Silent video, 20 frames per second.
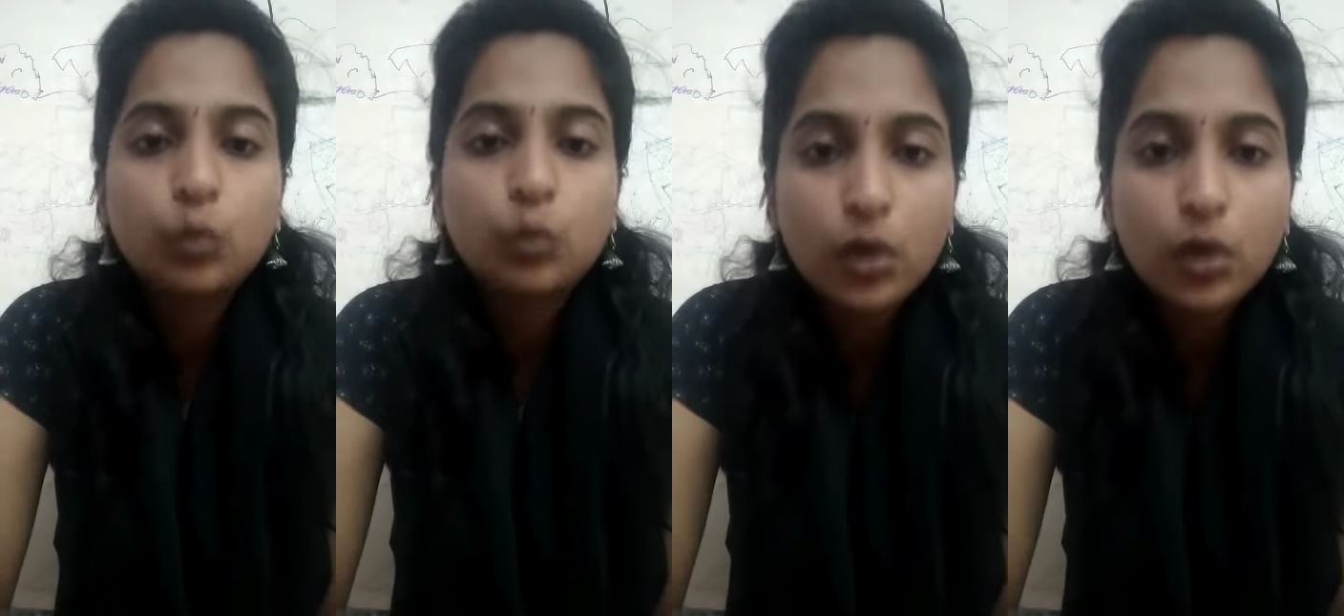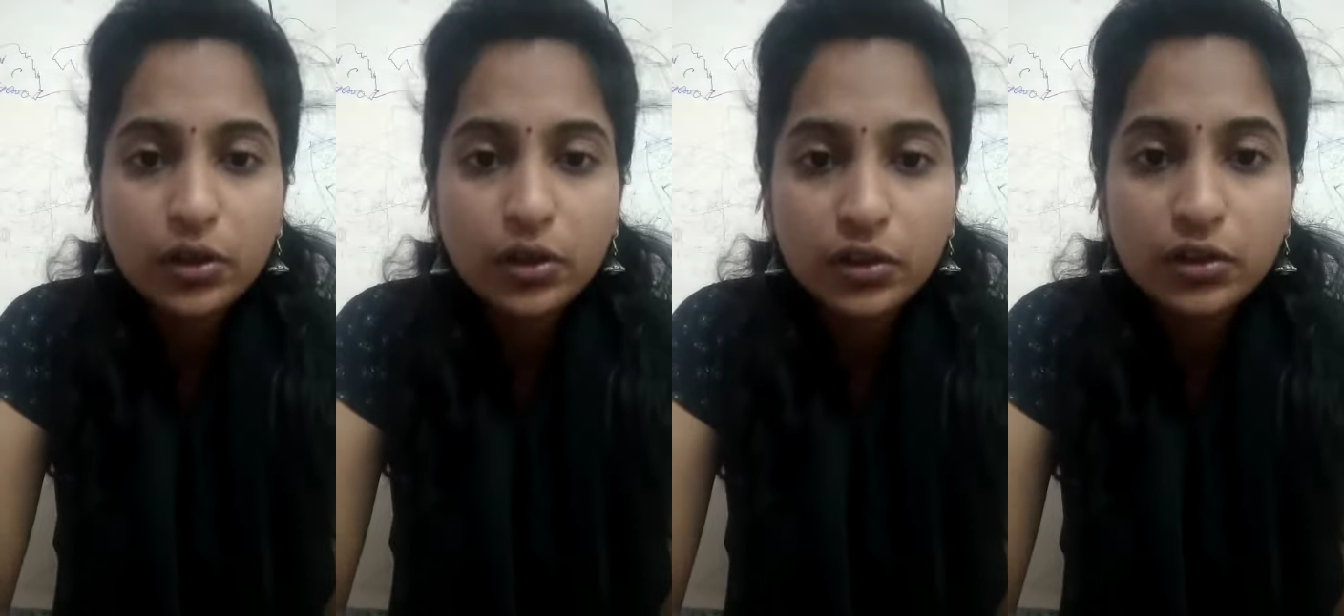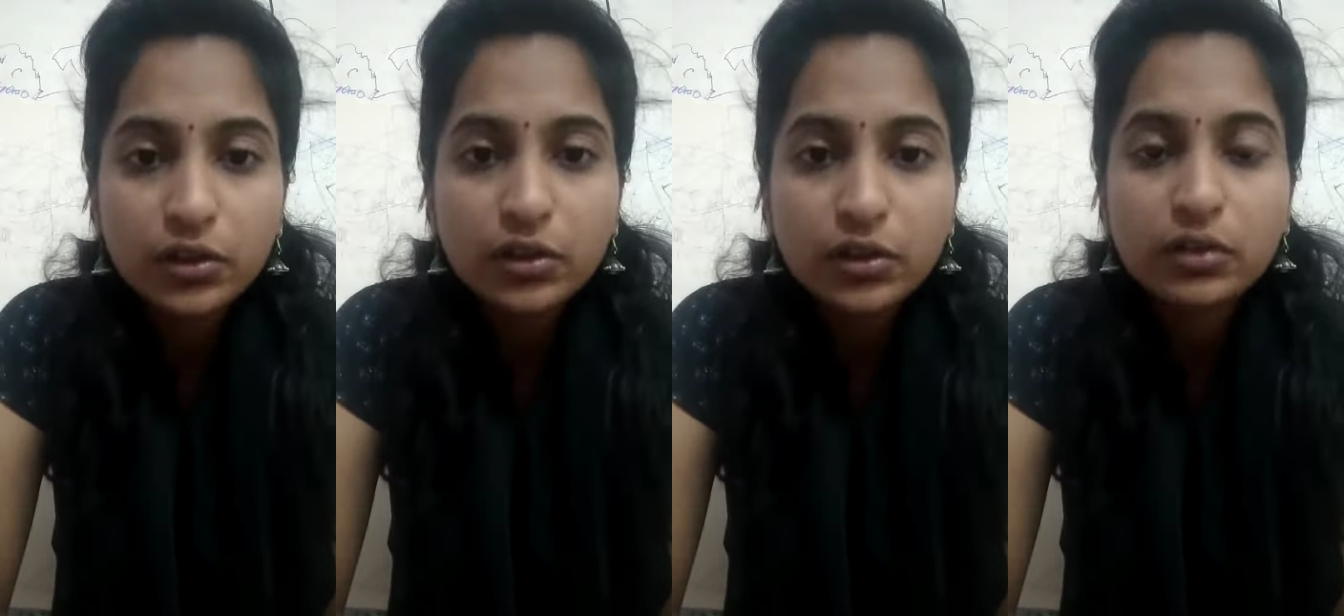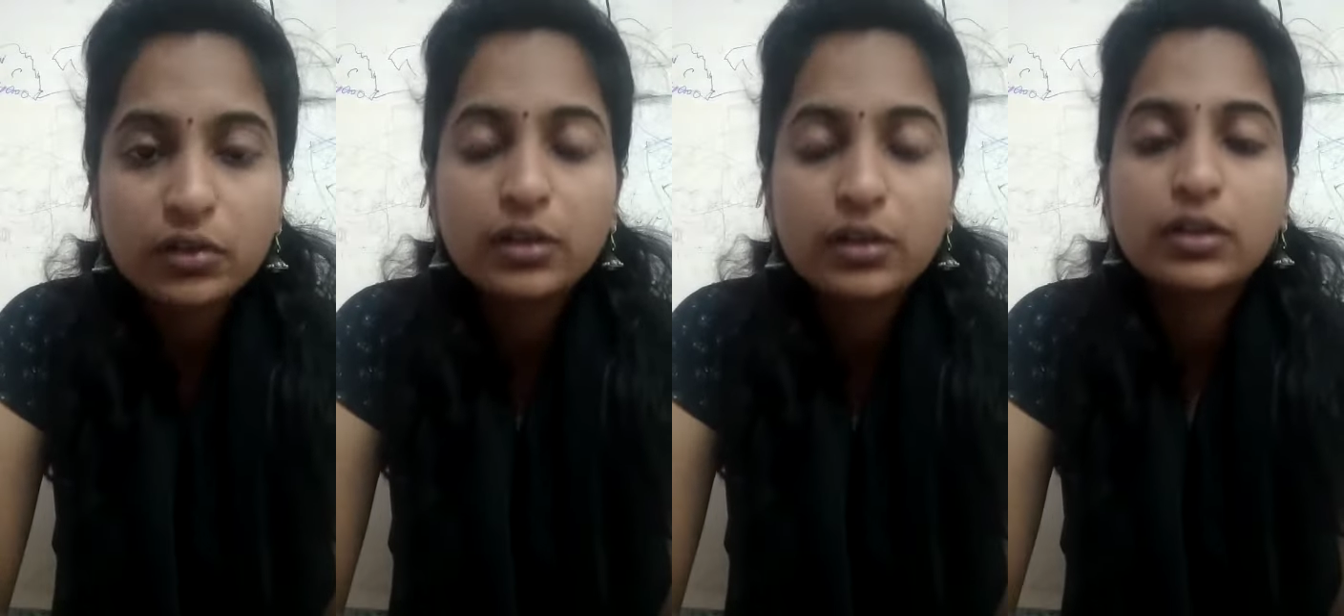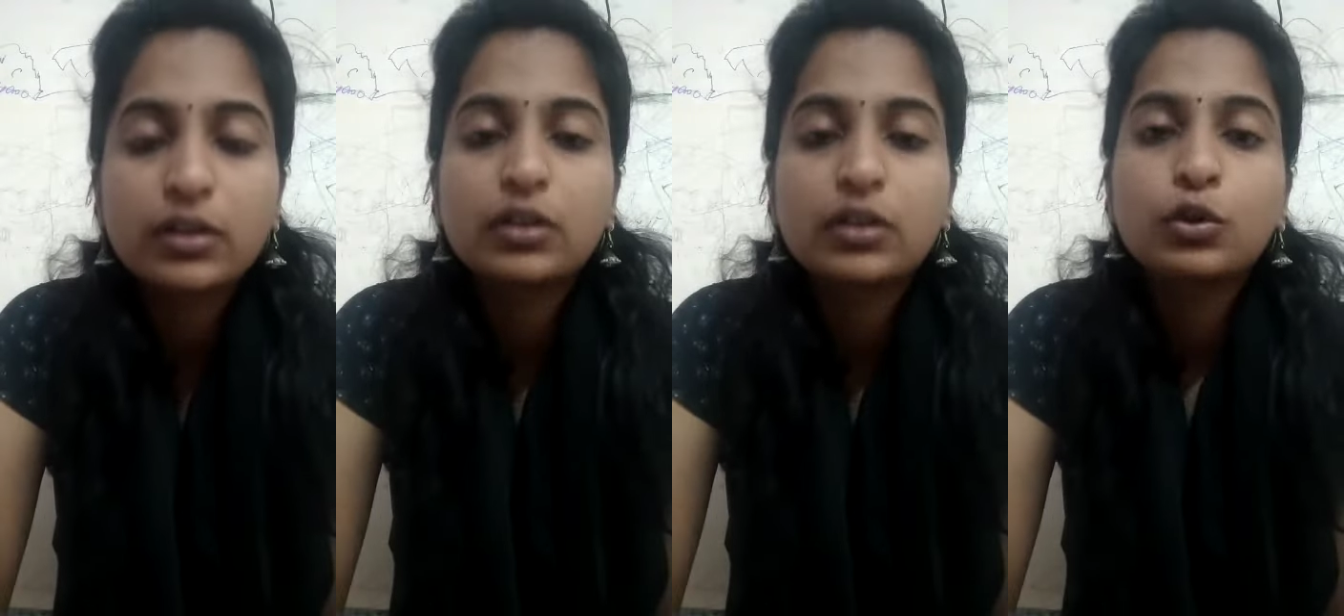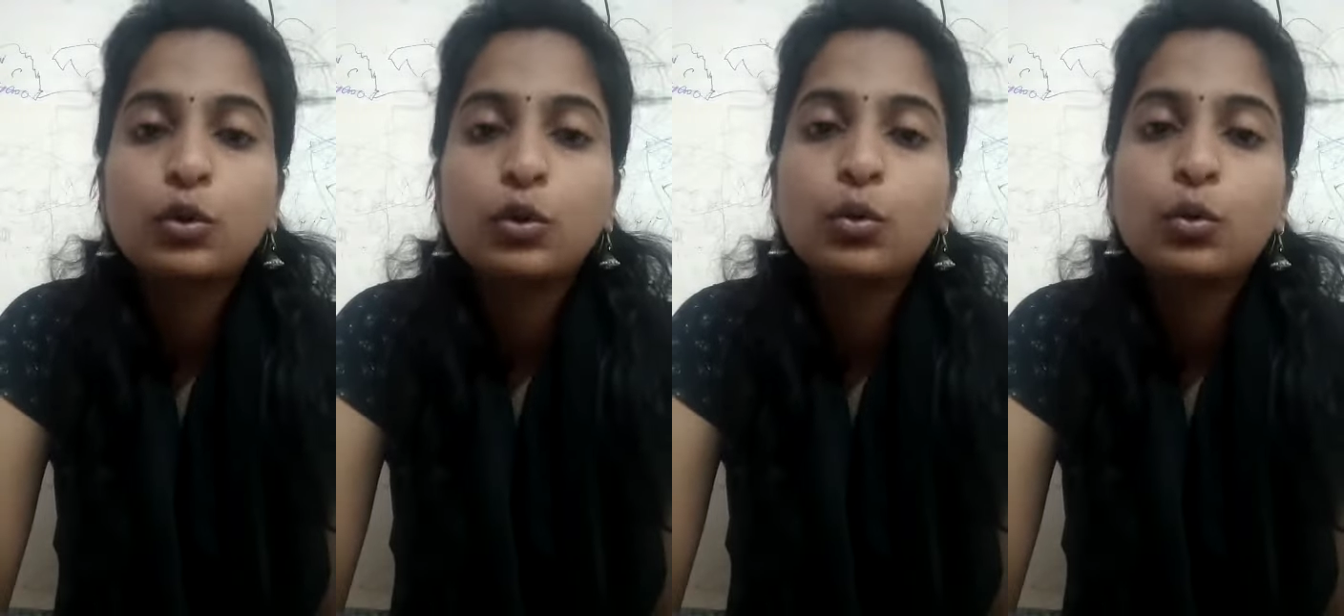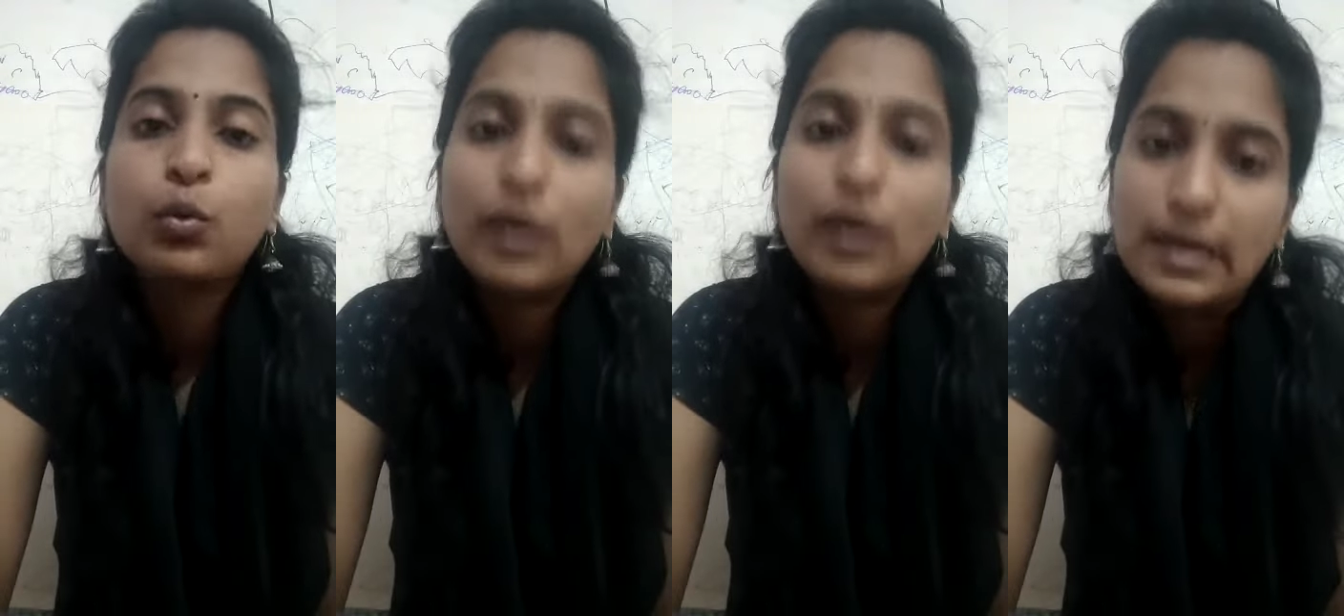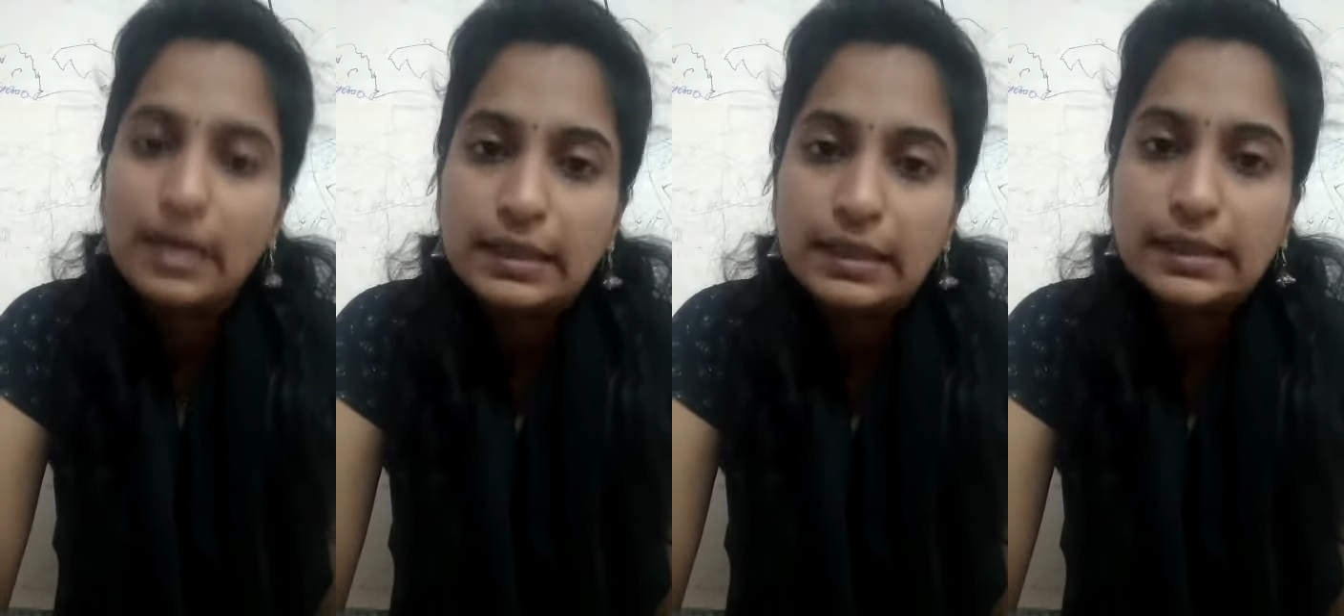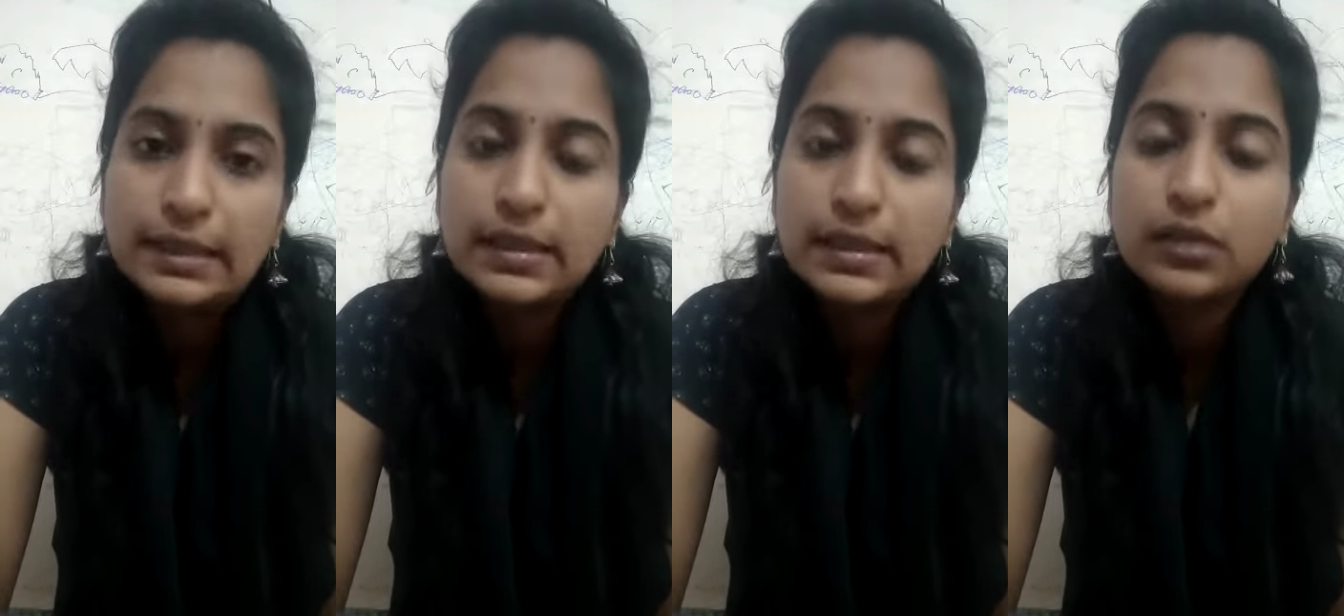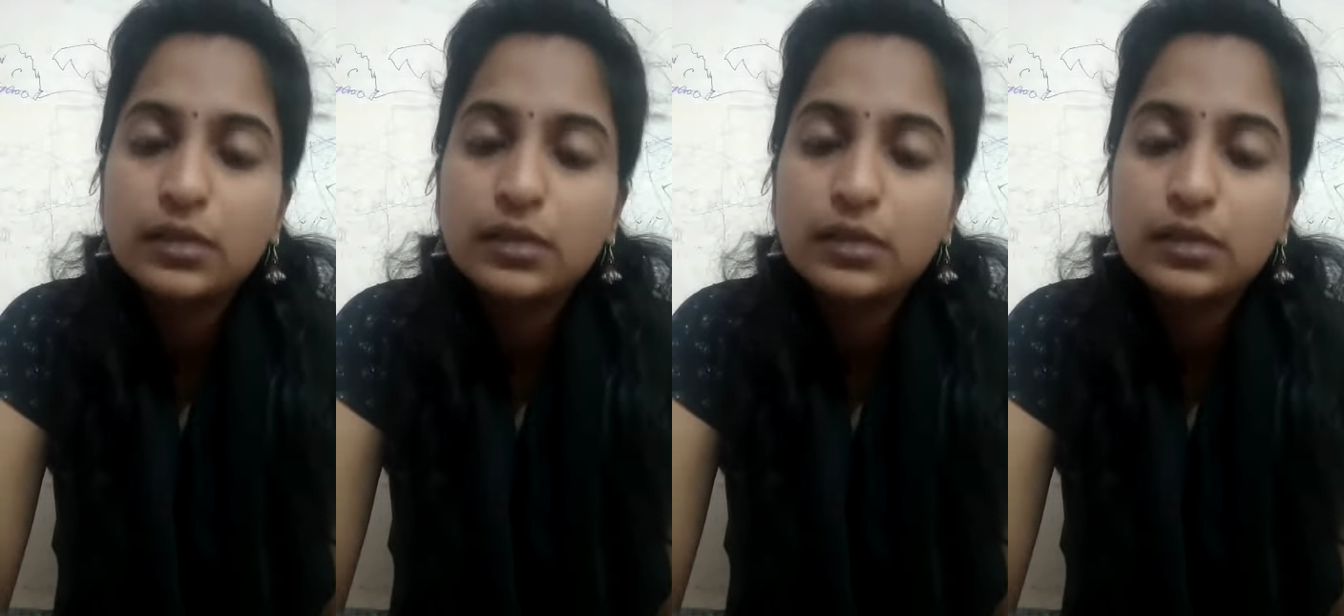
water through wells,